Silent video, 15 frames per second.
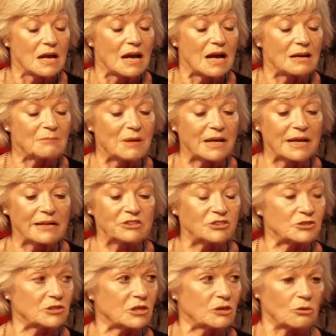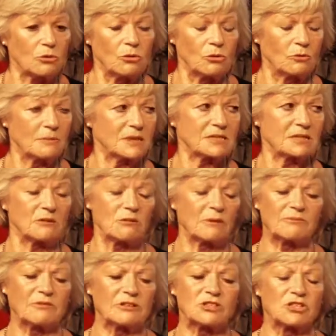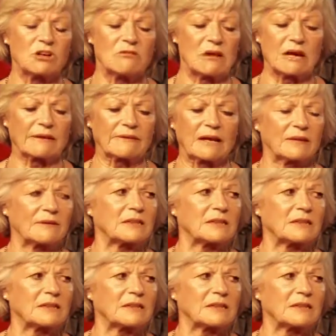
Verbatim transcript: And my agent said, oh, you mustn't go up for a show like that.